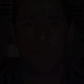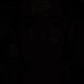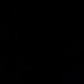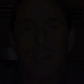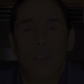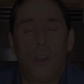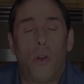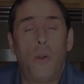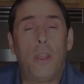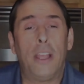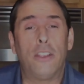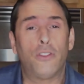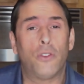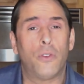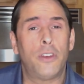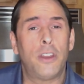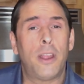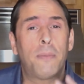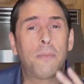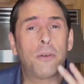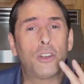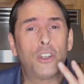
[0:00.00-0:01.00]
Okay, so
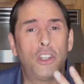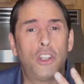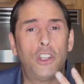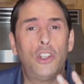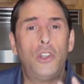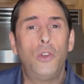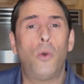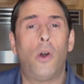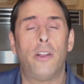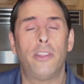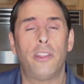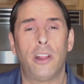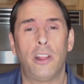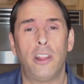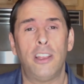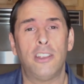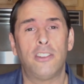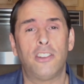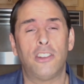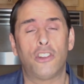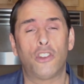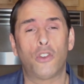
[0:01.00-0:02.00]
number two on the
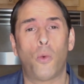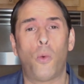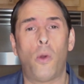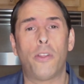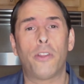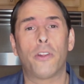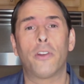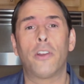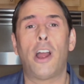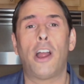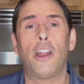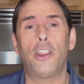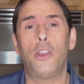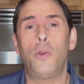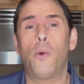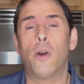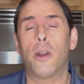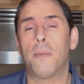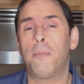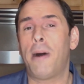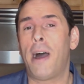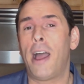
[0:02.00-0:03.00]
list as to whether or not you want
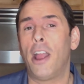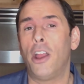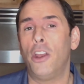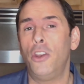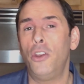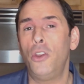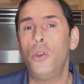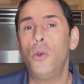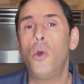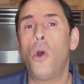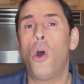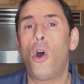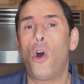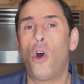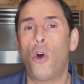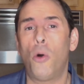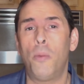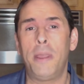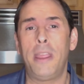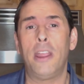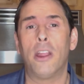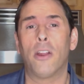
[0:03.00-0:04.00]
to buy a new home
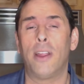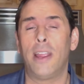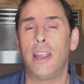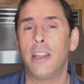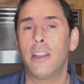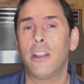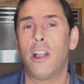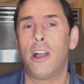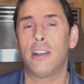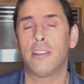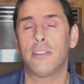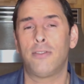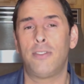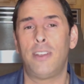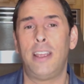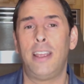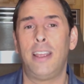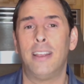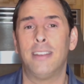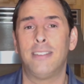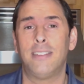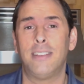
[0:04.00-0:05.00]
here in Las
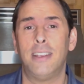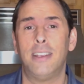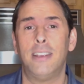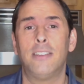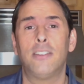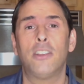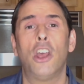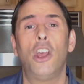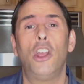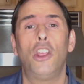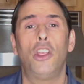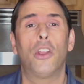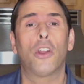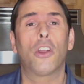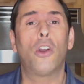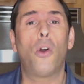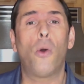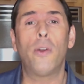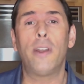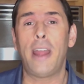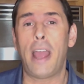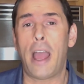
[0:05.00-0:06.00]
Vegas is you're
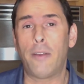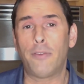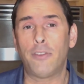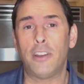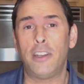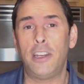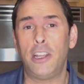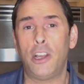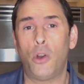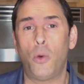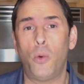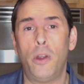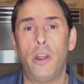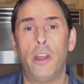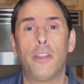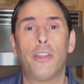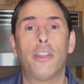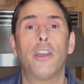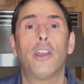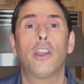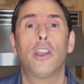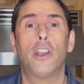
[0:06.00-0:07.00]
going to have to deal with
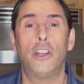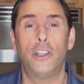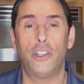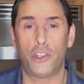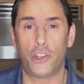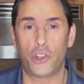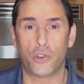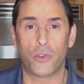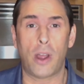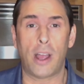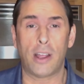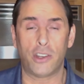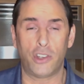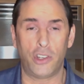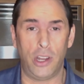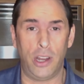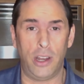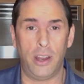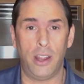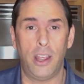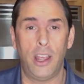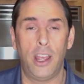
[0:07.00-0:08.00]
construction.